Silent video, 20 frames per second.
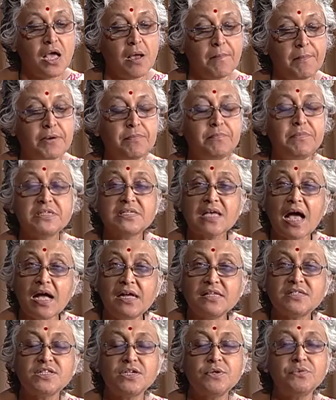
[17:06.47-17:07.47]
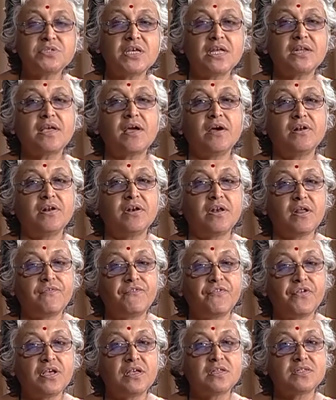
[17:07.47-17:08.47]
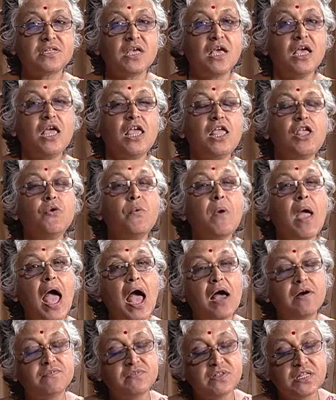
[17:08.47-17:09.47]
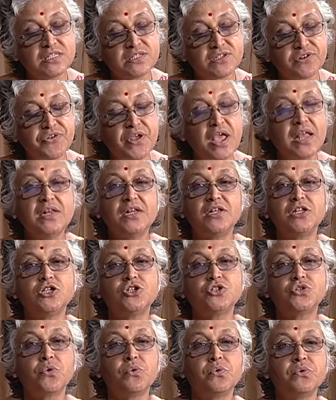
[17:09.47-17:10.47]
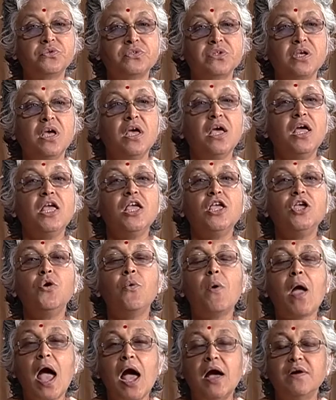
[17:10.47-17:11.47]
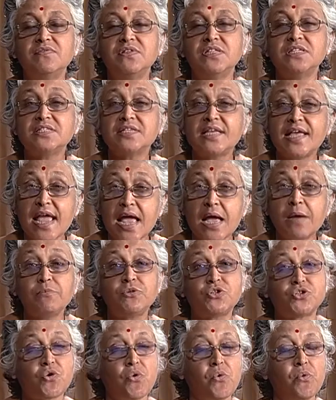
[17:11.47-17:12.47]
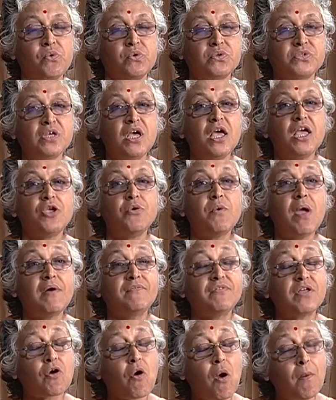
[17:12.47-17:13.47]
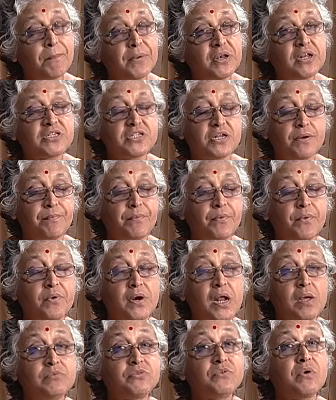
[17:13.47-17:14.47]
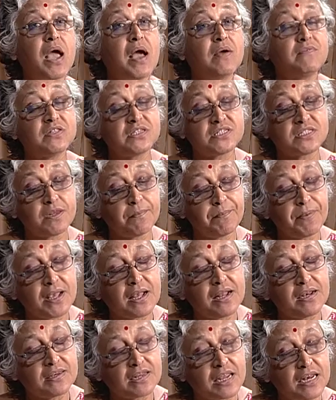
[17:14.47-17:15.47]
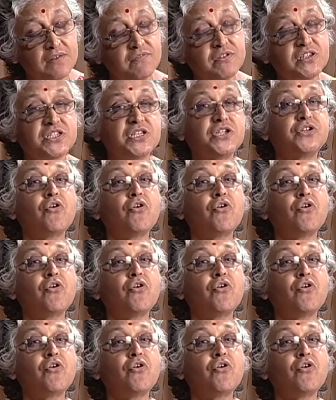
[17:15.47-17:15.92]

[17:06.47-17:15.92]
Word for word: But besides news and current affairs, you have these reality shows, you have these game shows, you have the competition programs, you have these typical television